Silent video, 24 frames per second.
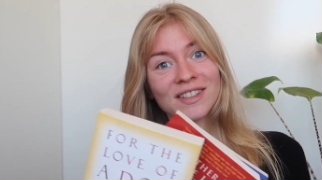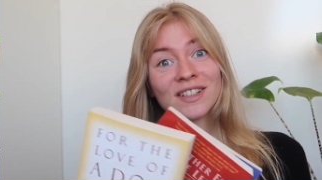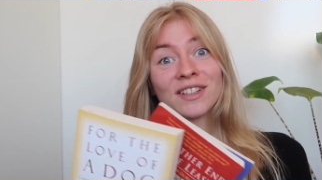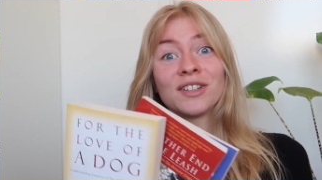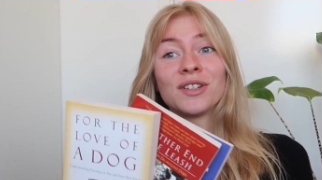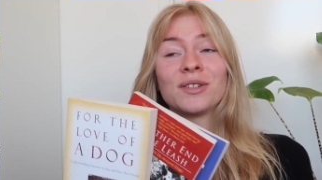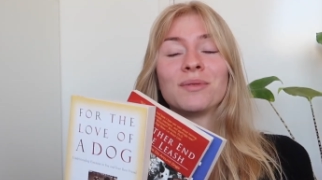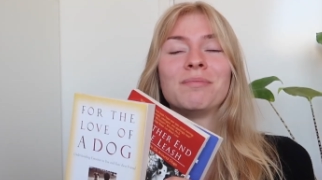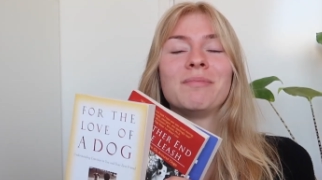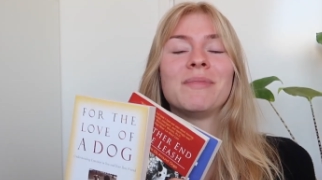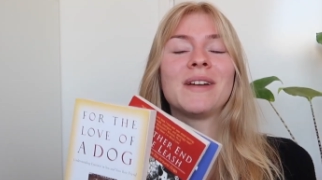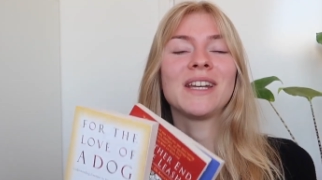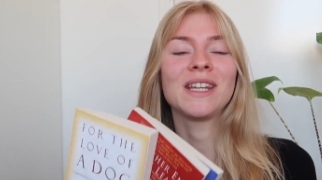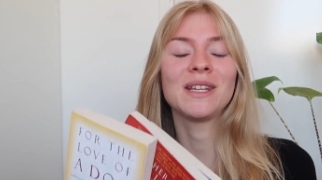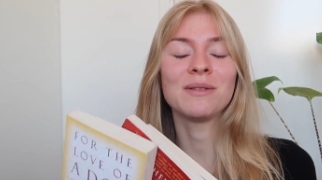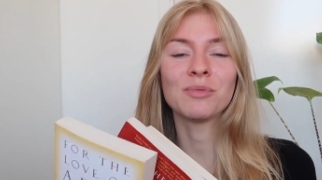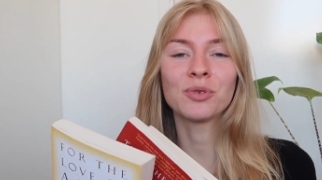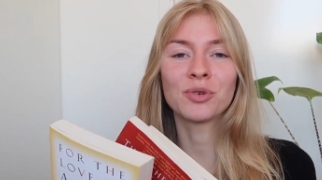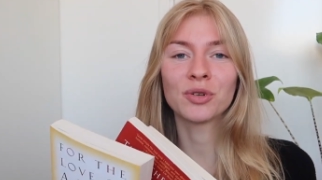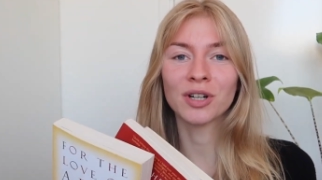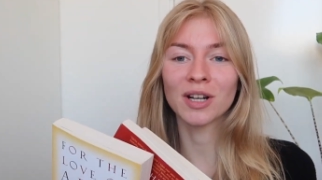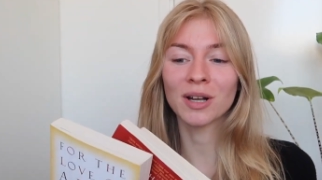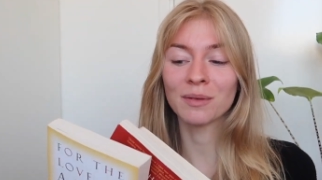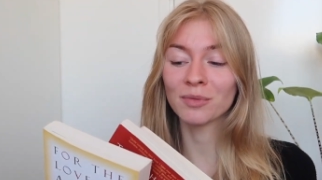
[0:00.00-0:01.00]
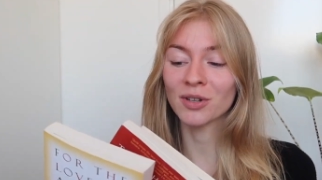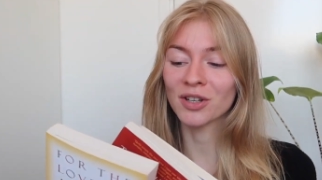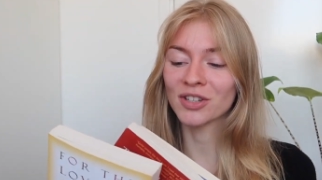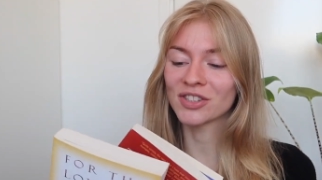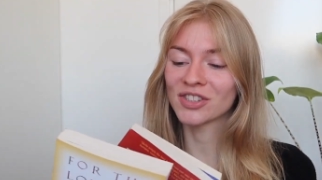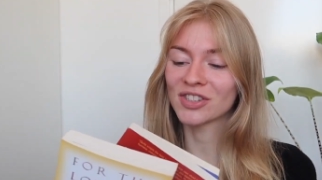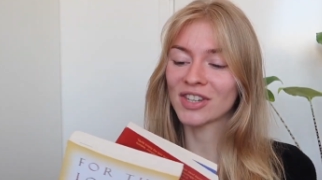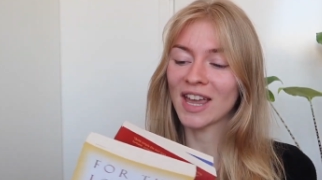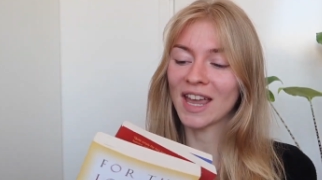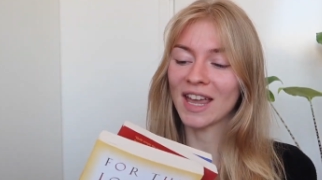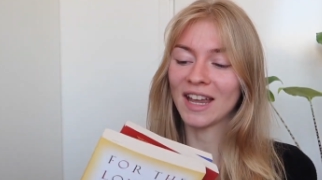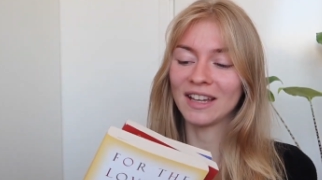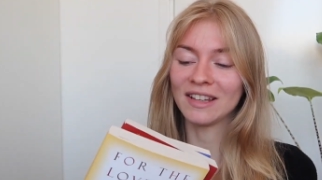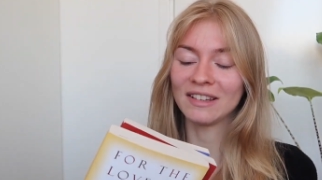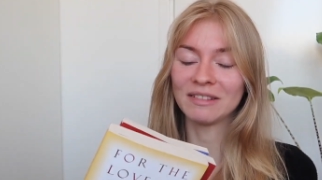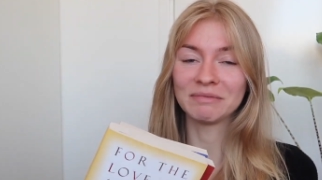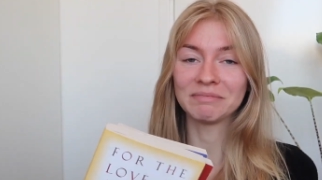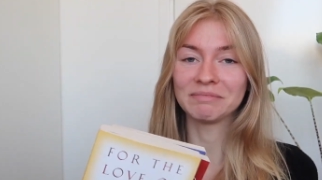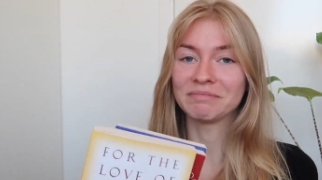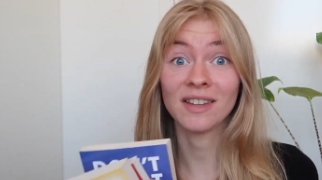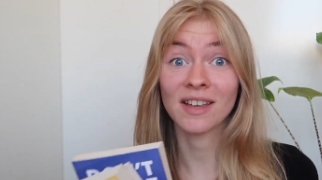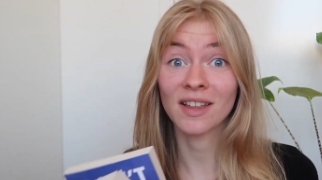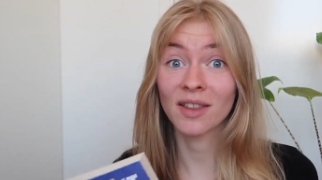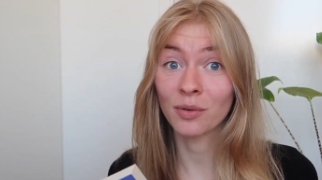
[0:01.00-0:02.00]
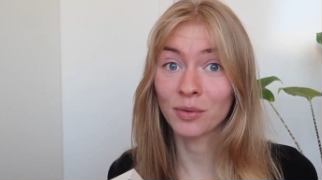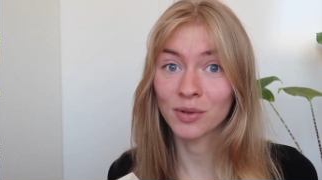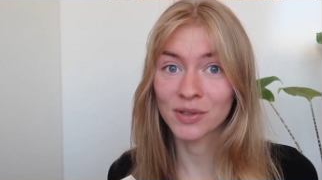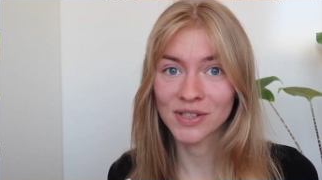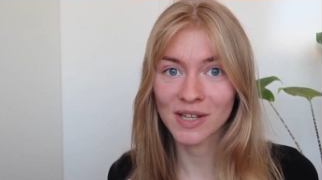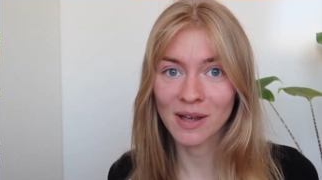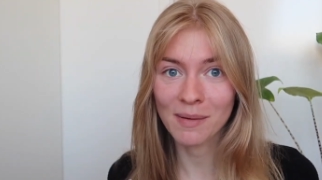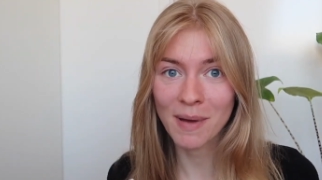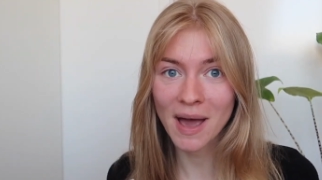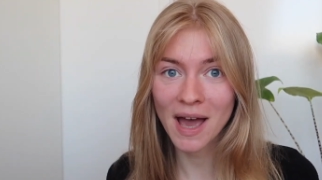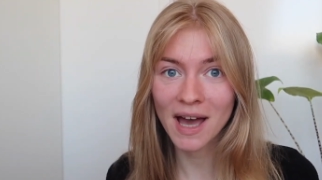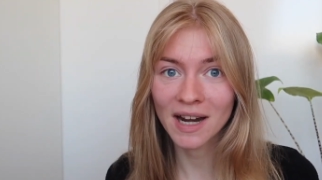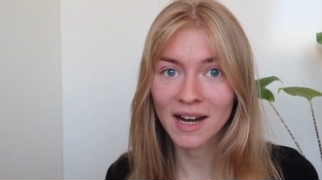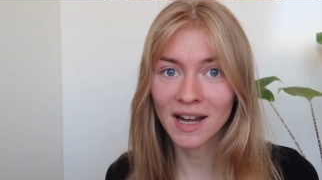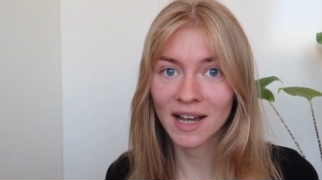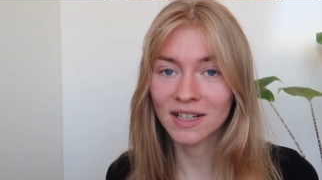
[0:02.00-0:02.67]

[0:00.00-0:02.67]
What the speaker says: There are many more, and I'm not saying the other ones are bad.